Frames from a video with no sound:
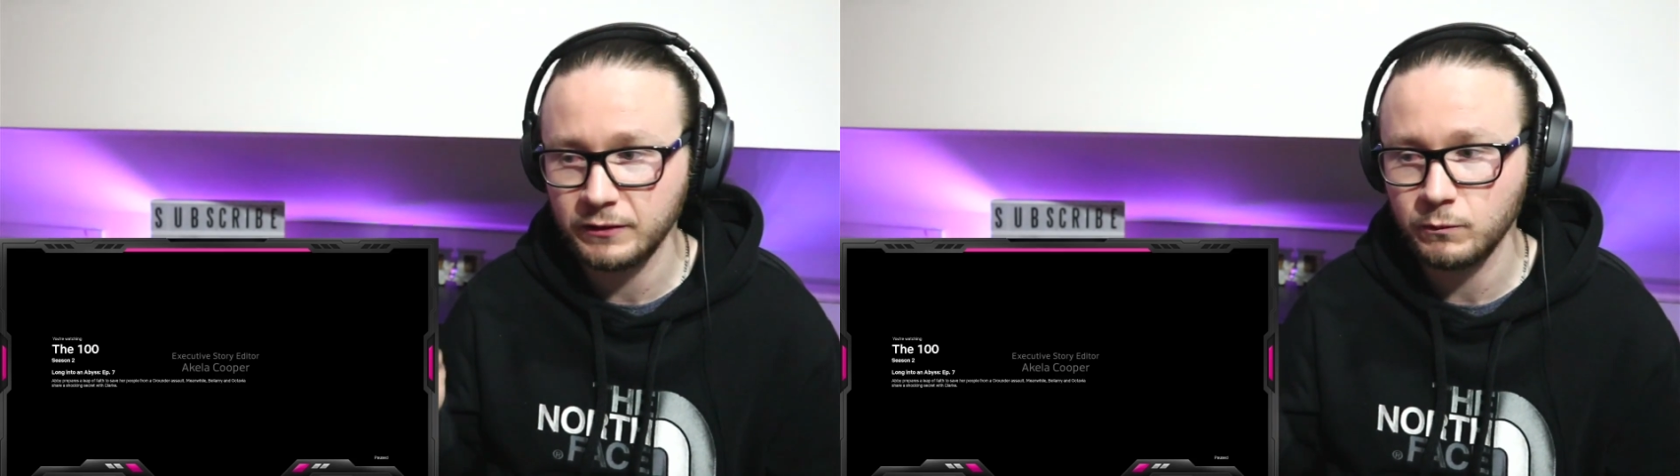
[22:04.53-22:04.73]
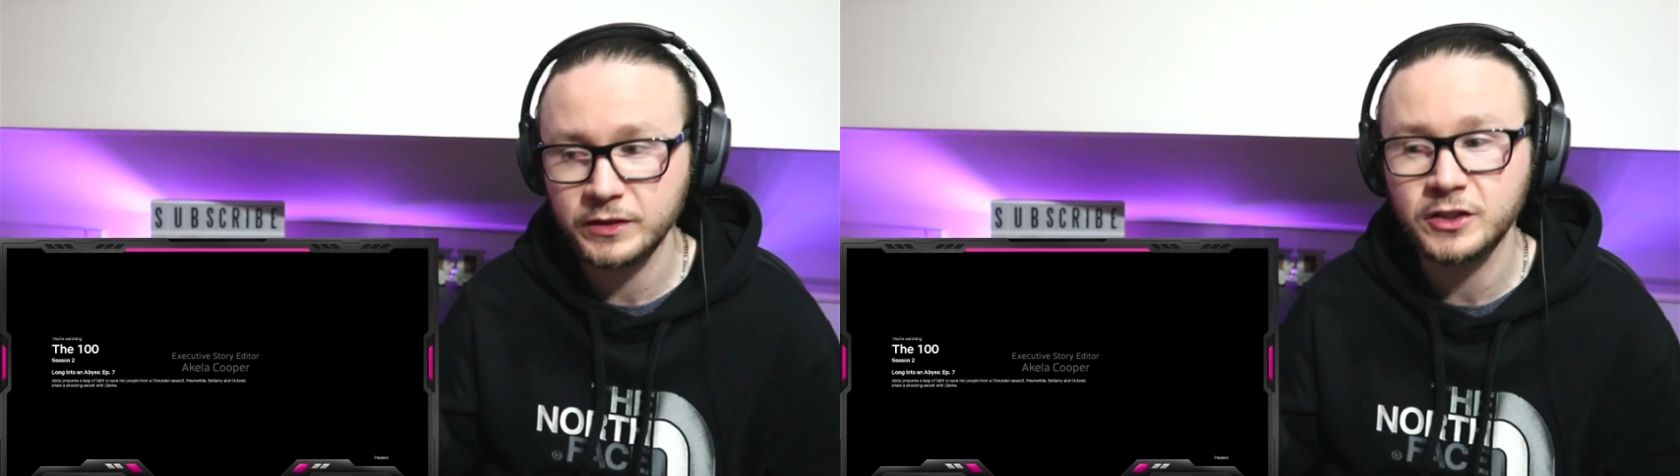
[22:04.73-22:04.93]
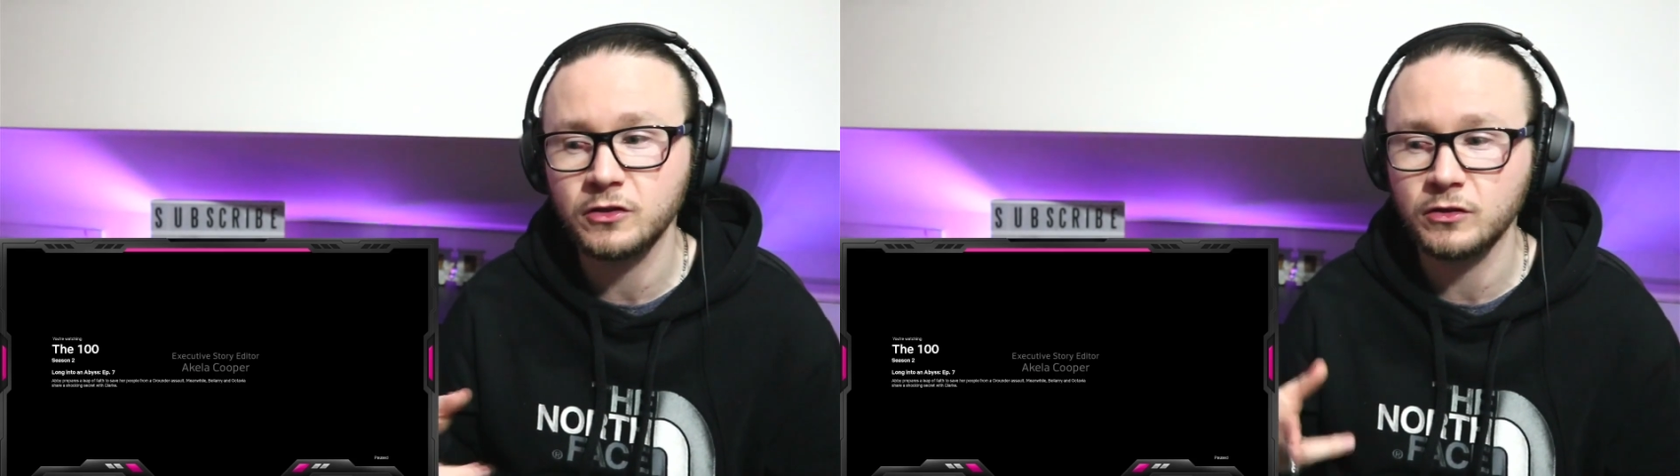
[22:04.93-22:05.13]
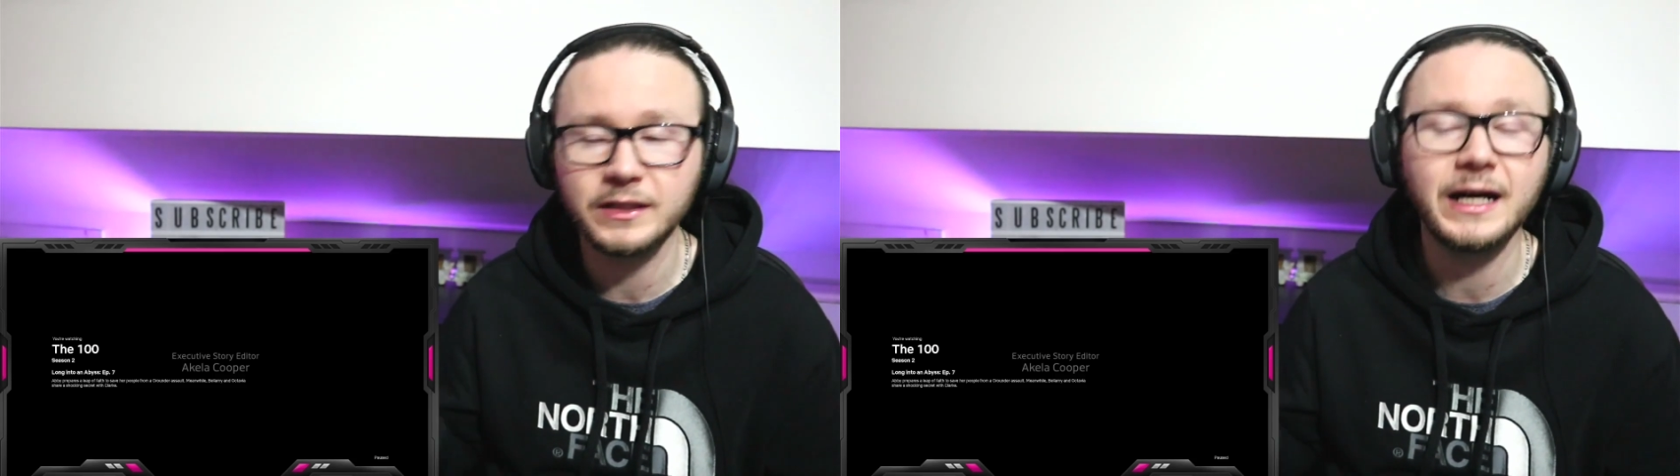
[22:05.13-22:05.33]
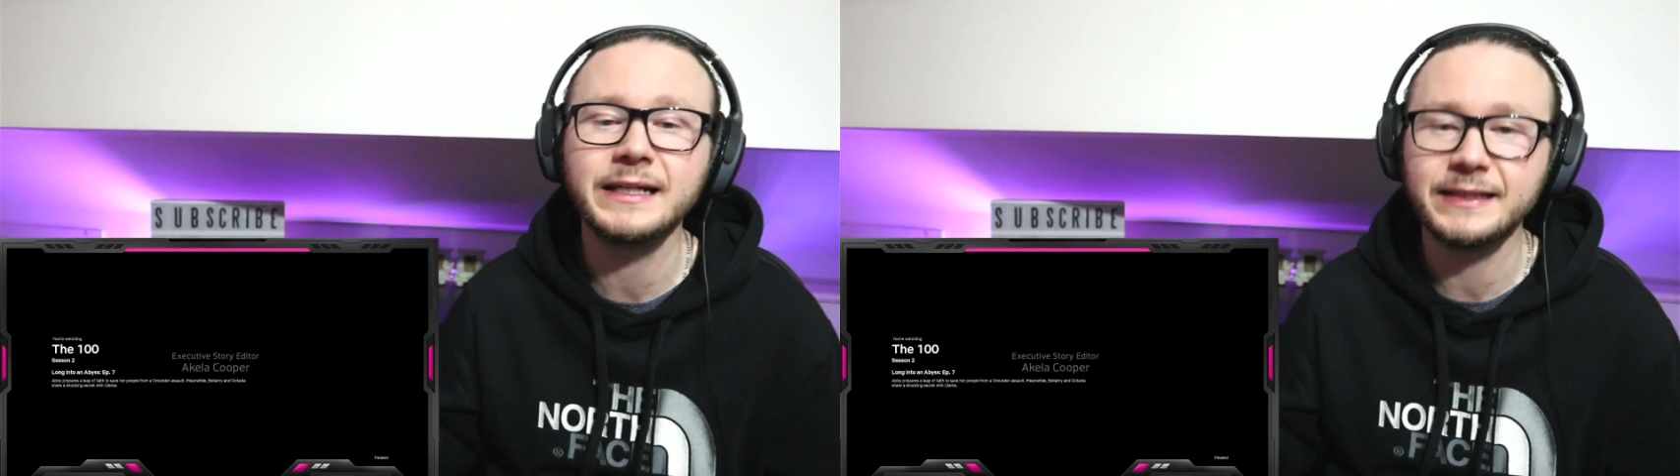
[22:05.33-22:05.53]
which she done,
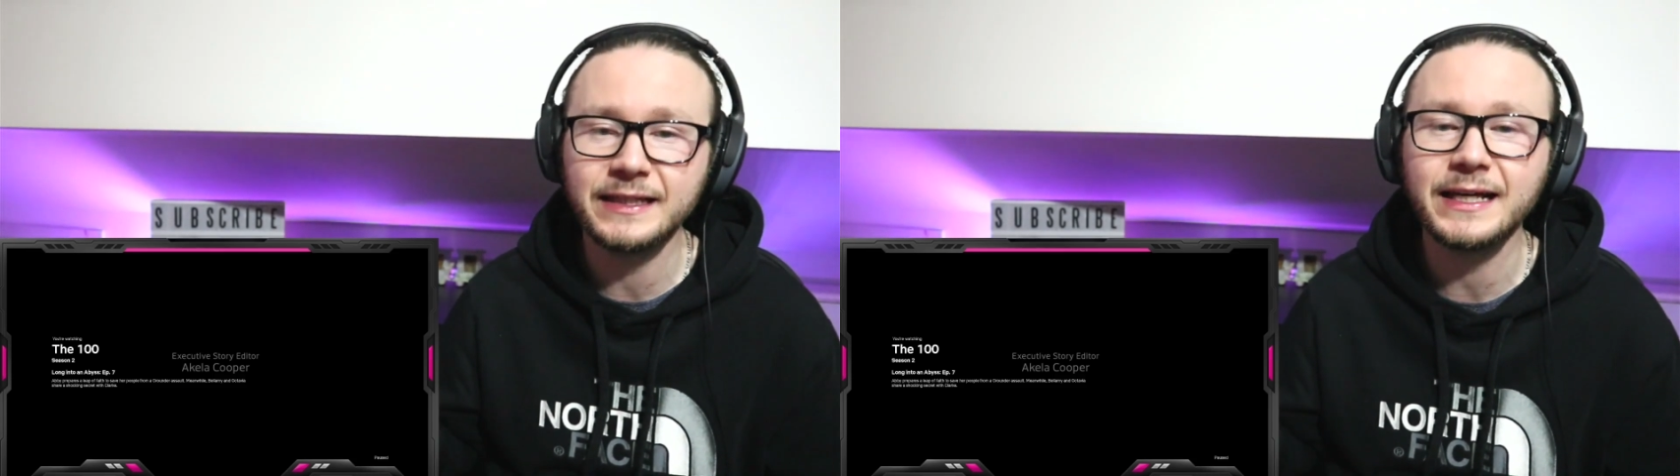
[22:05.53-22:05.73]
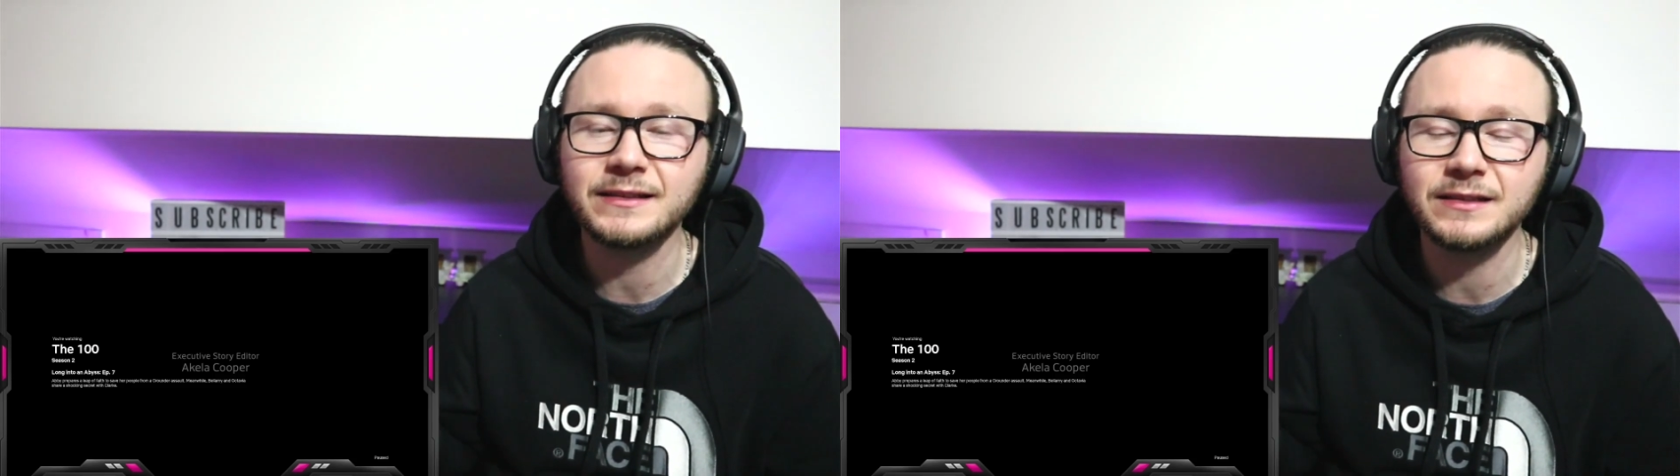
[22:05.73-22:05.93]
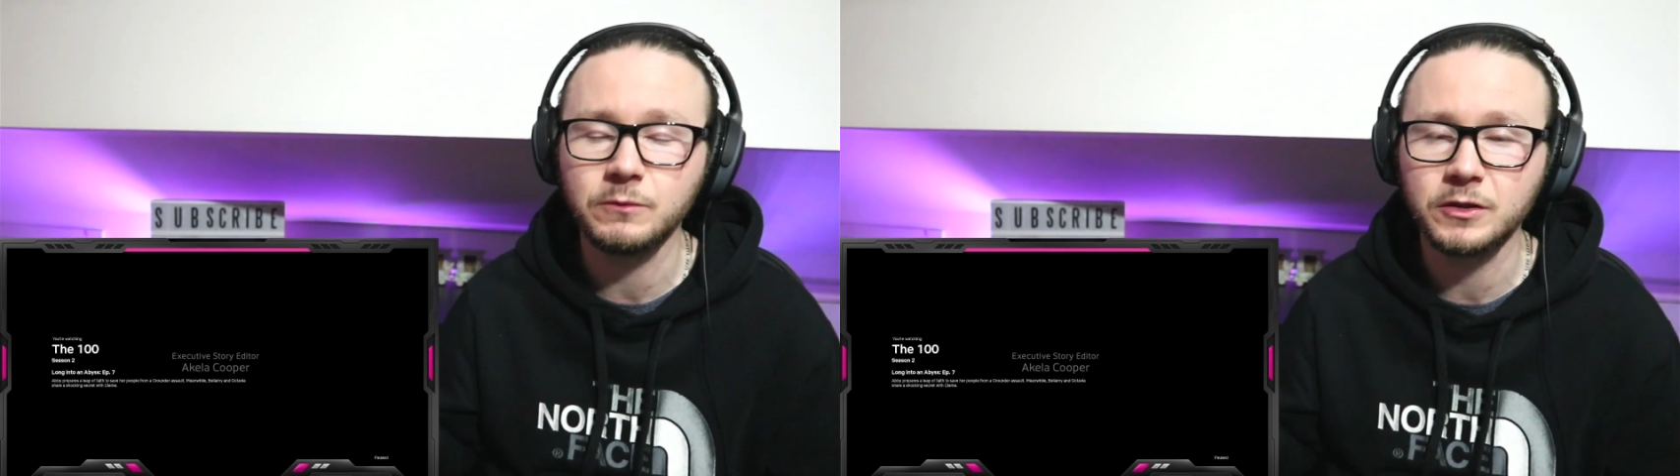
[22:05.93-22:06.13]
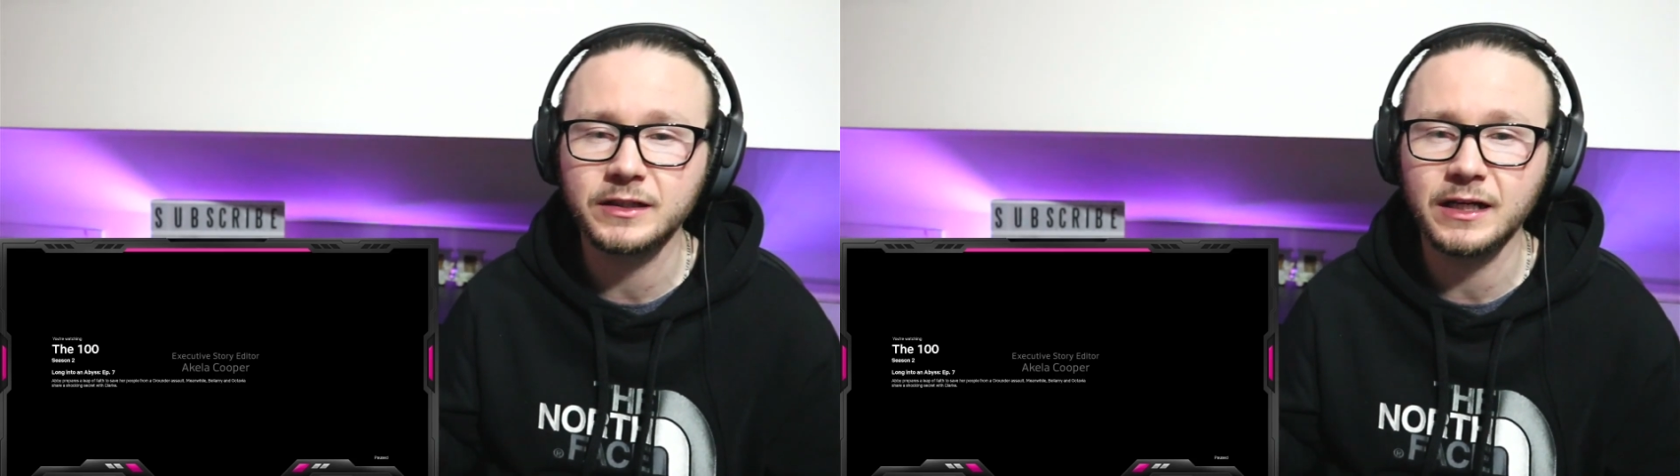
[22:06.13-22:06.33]
and it did actually work